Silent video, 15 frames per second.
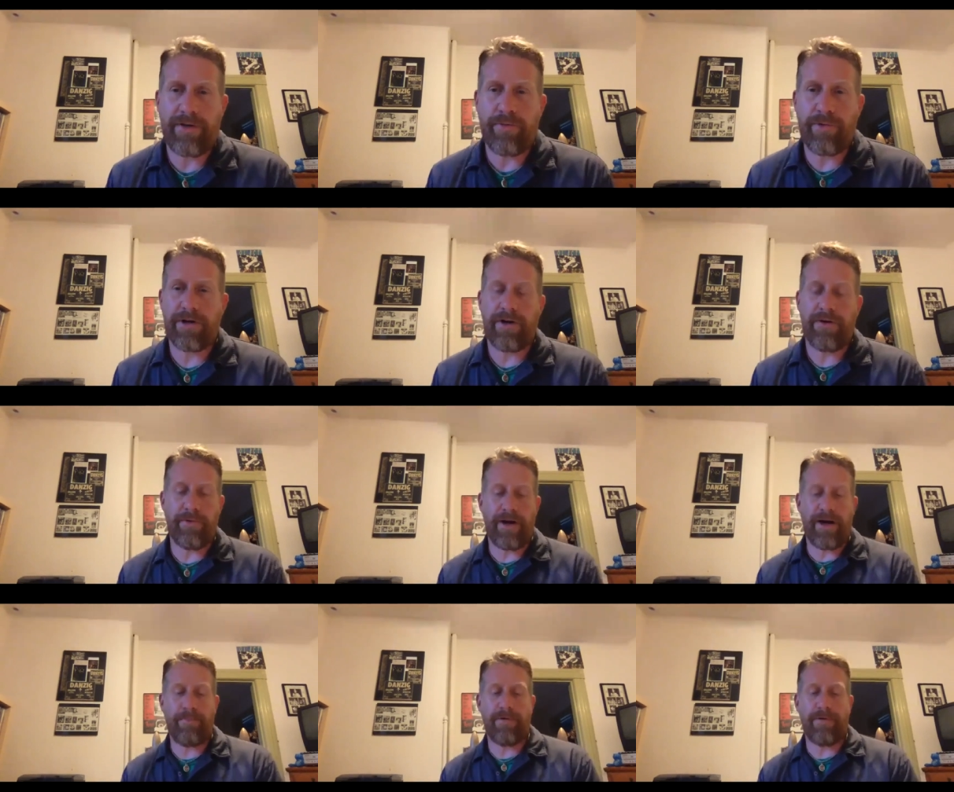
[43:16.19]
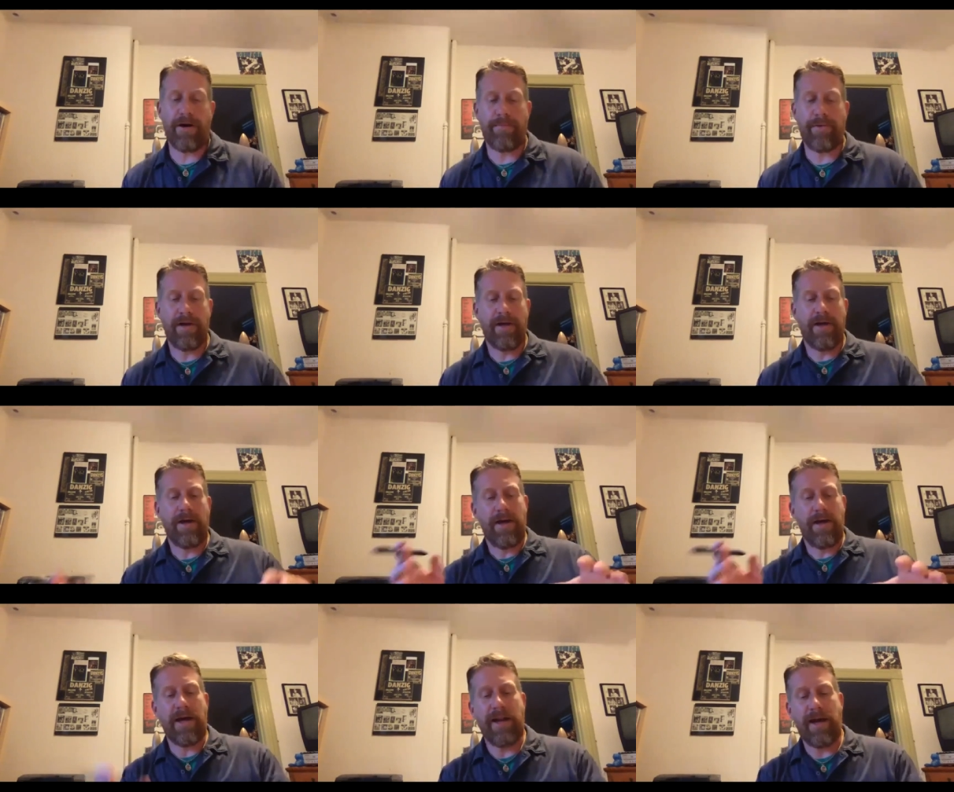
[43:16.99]
We're going to wrap up,
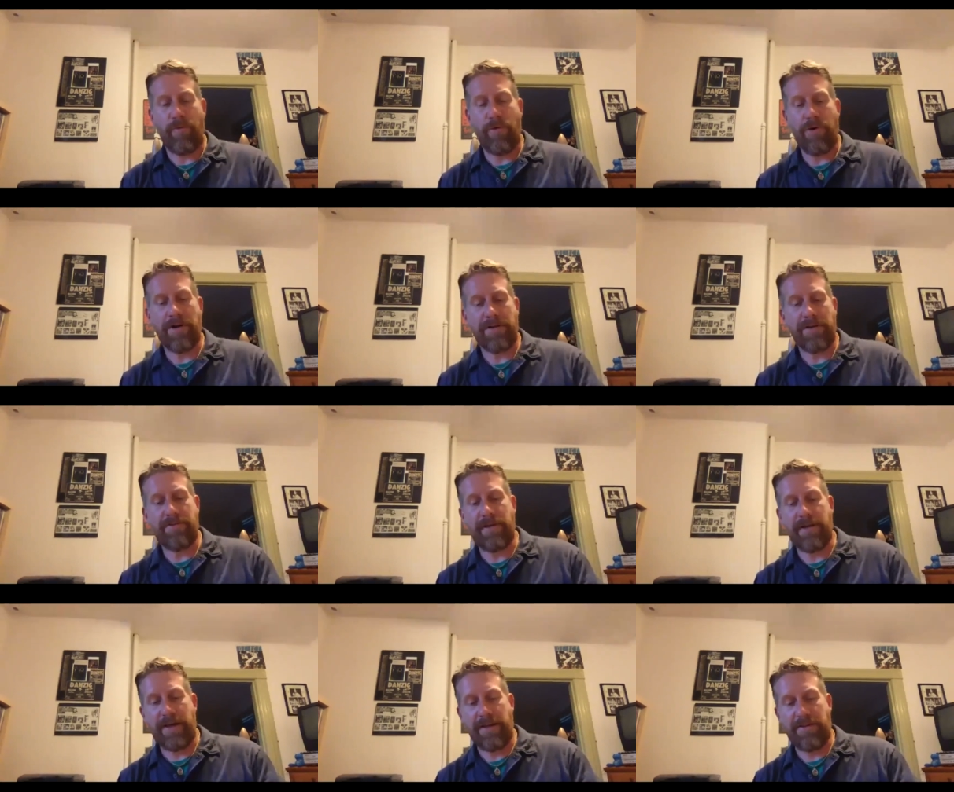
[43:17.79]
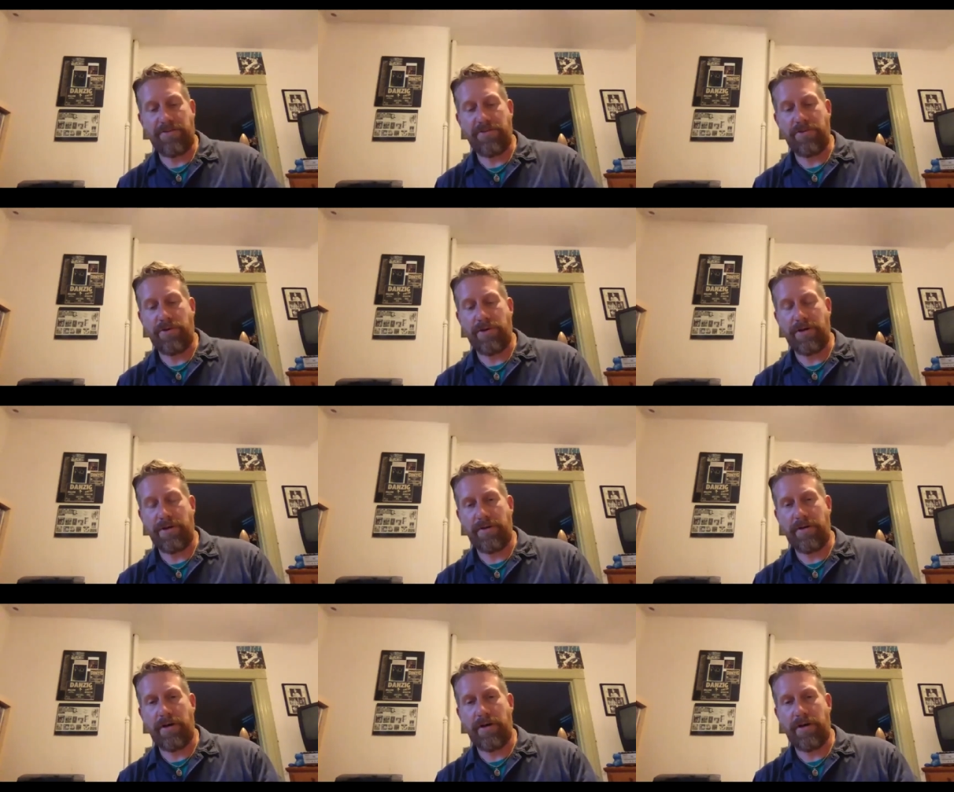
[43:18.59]
and I wanted to end on